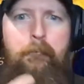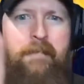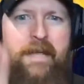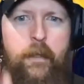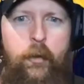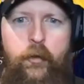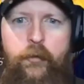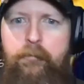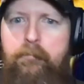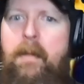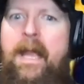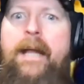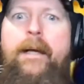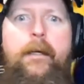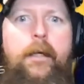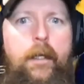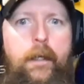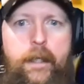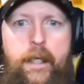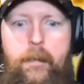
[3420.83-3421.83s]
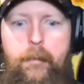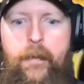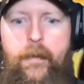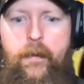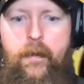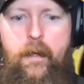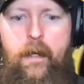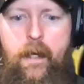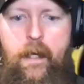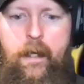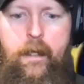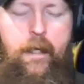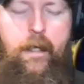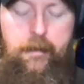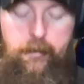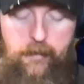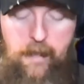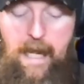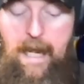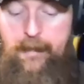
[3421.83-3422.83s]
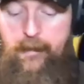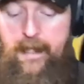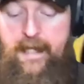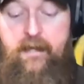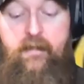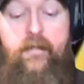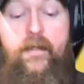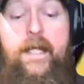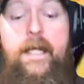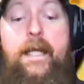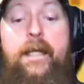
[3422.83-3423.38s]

milled bent clip uh, a lot like